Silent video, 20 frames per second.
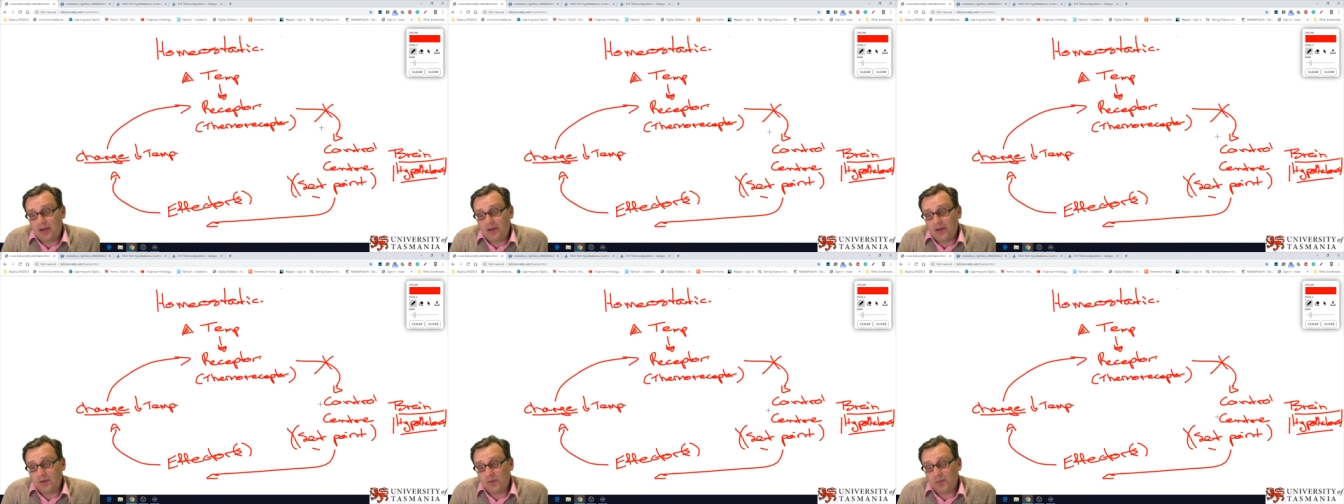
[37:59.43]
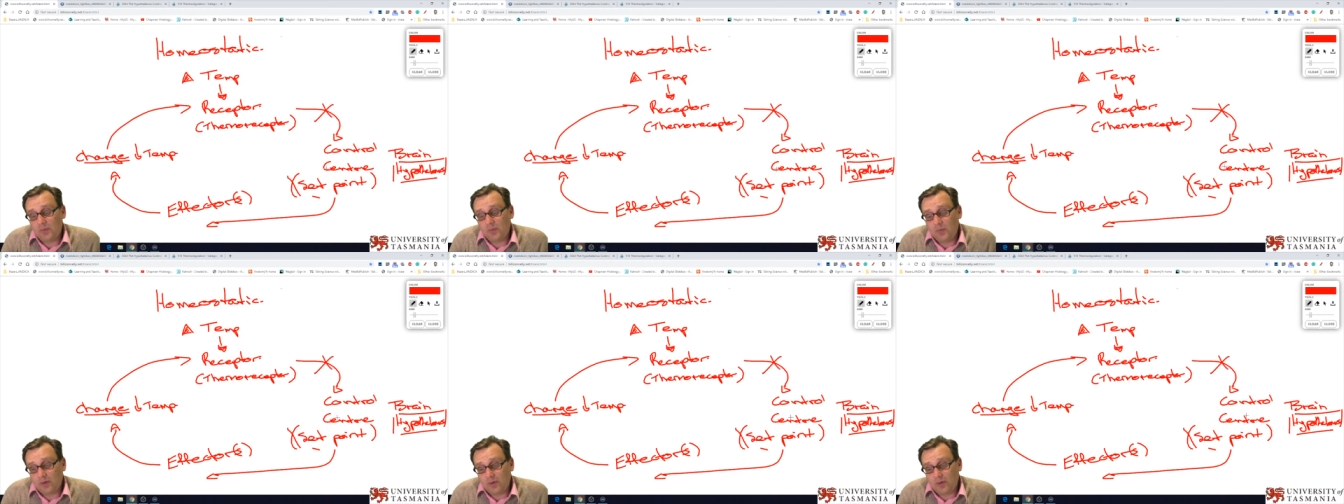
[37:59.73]

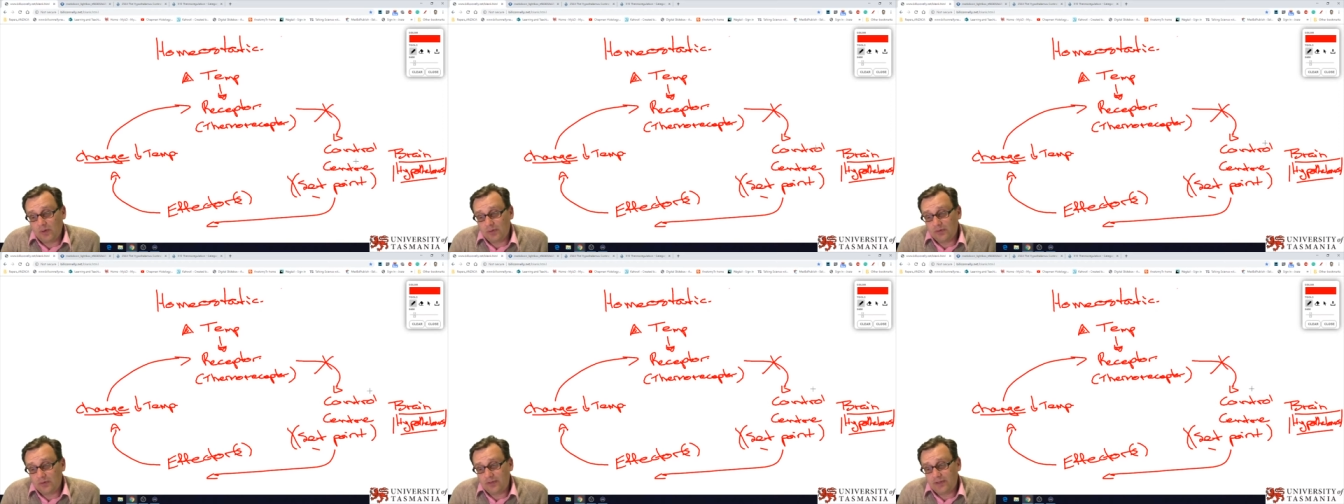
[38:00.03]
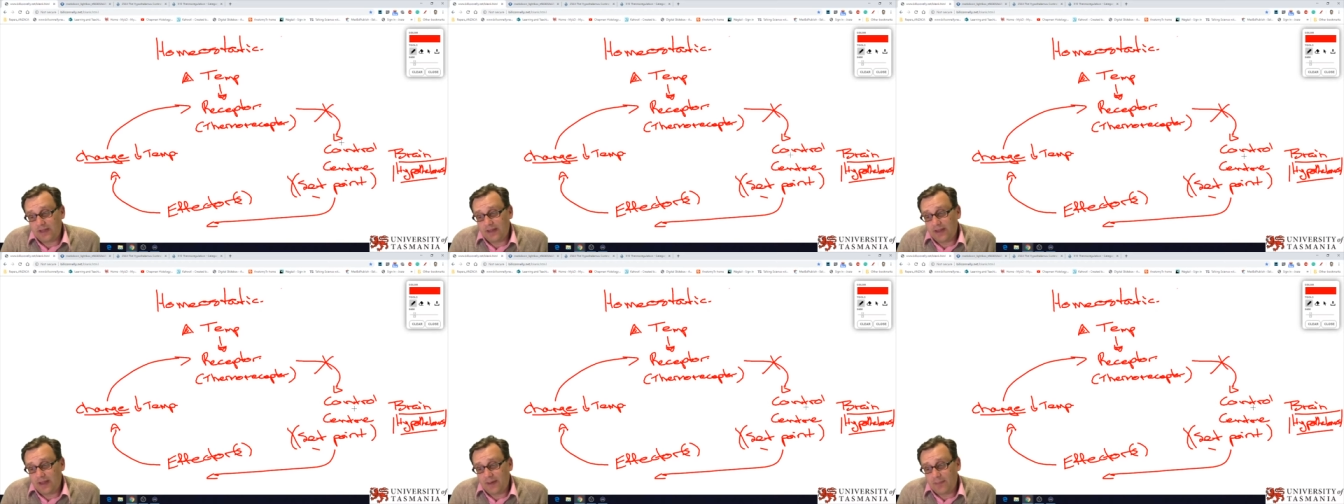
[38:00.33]
and
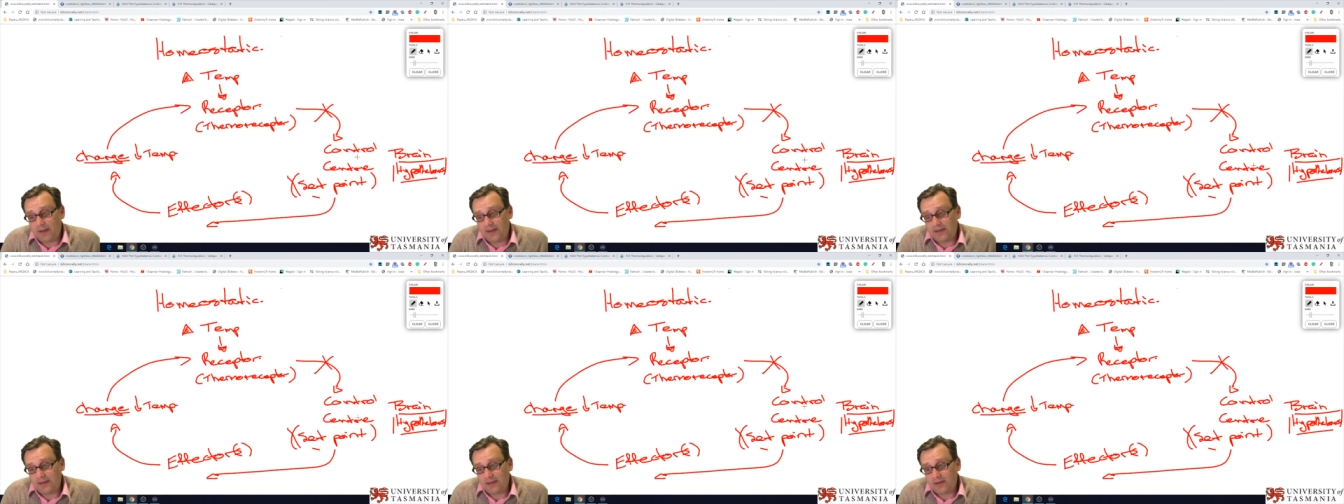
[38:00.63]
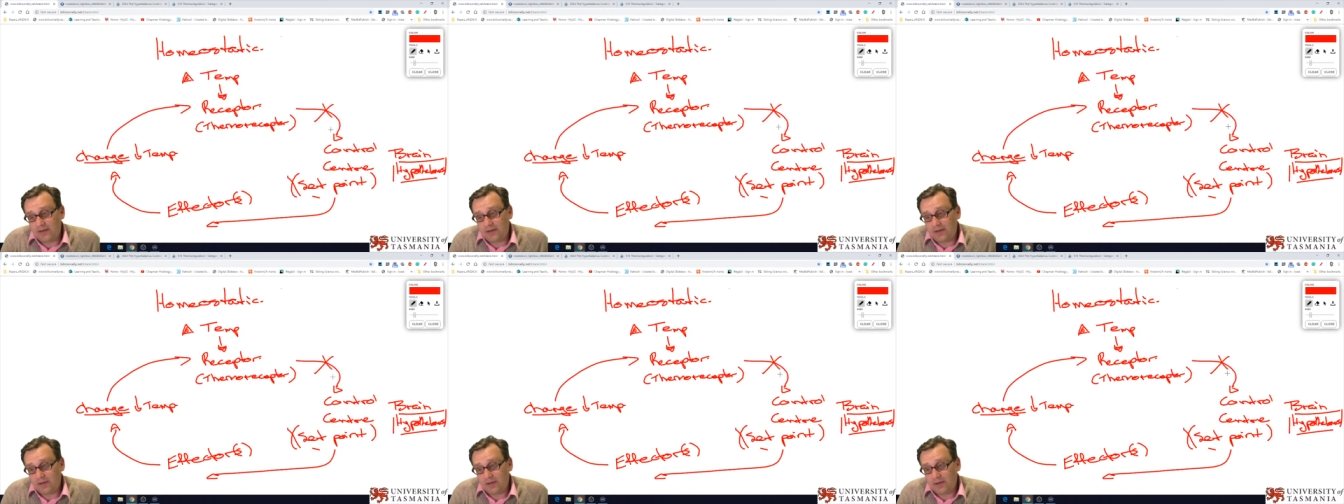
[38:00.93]
we'll send
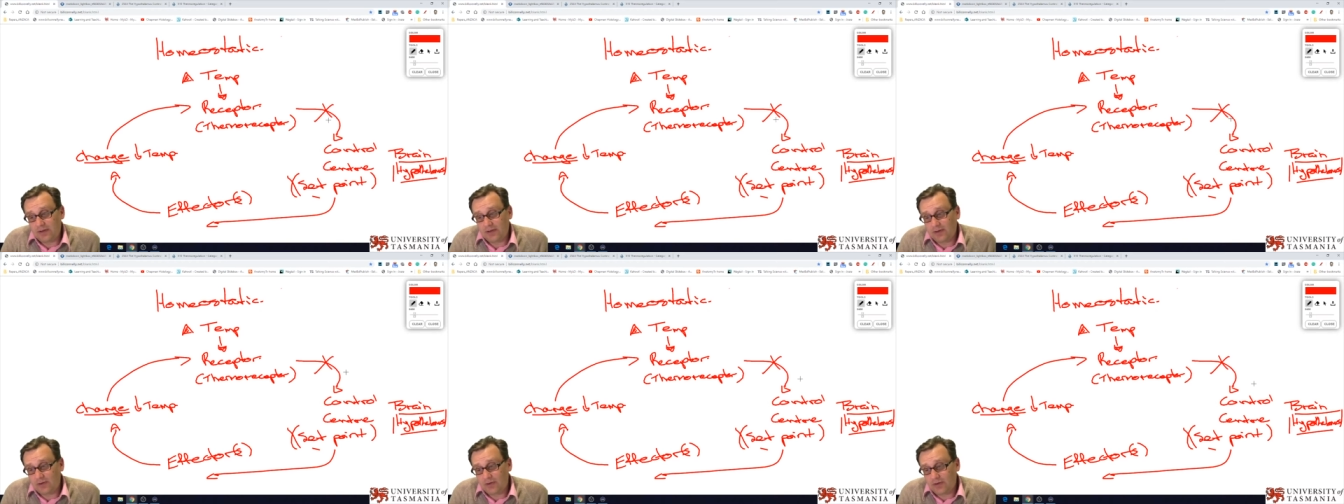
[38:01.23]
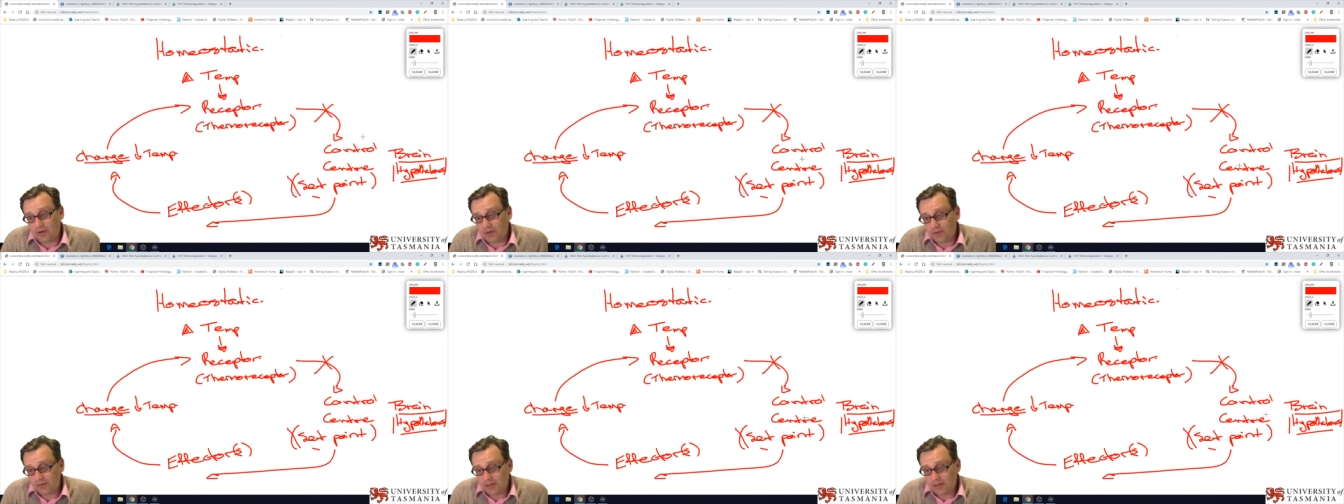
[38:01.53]
that message to
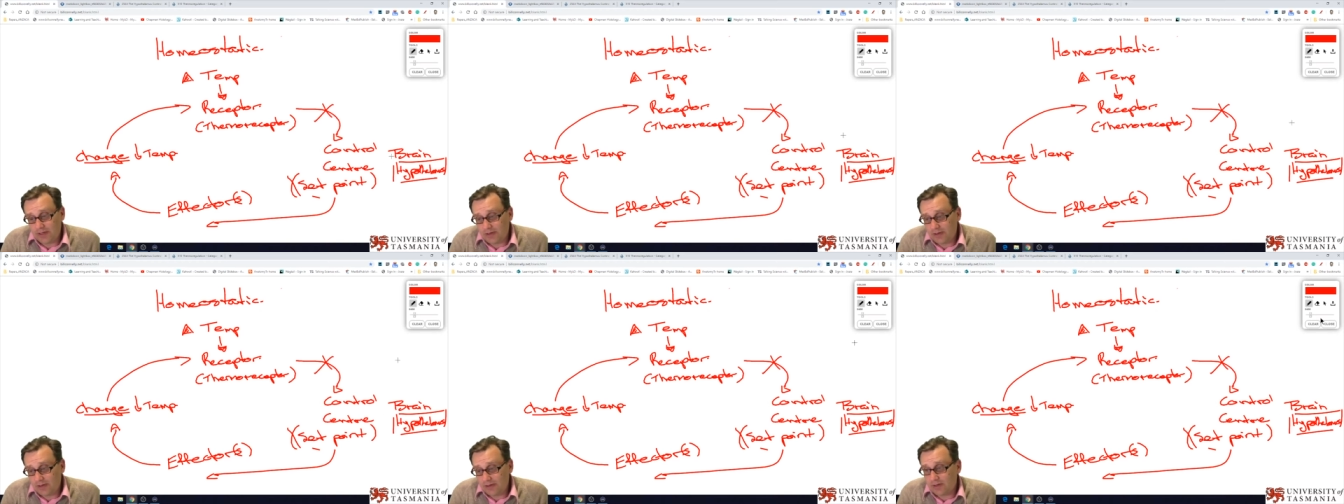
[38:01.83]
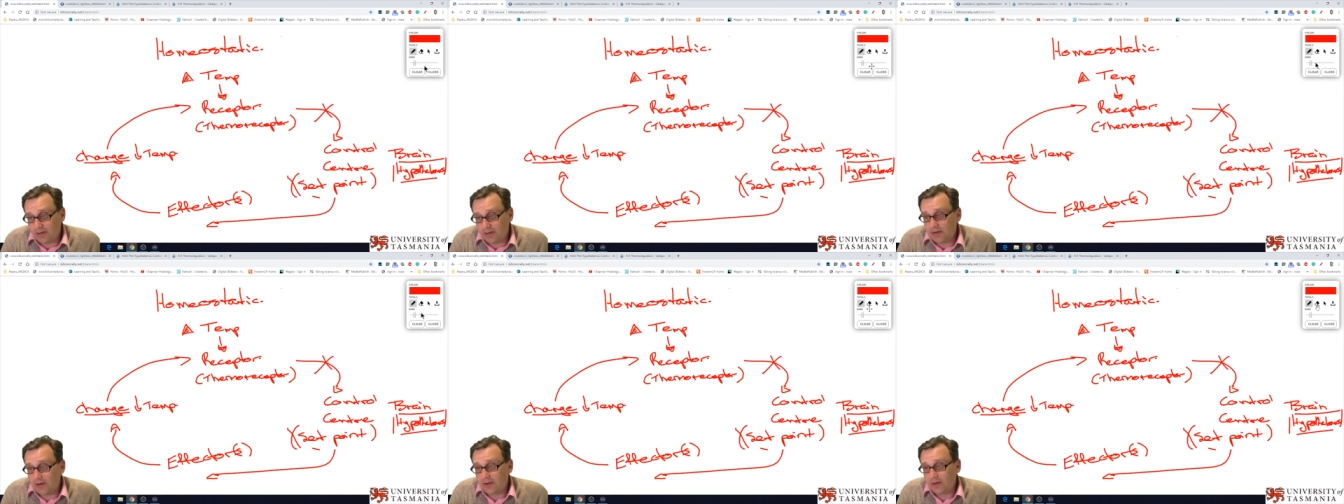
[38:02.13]
the control
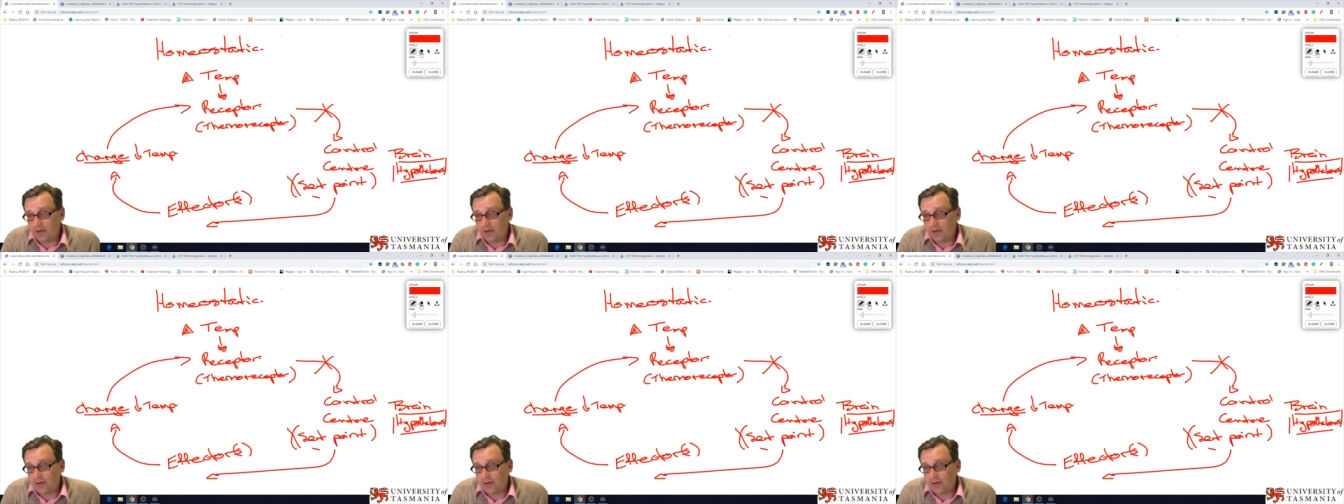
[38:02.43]
center.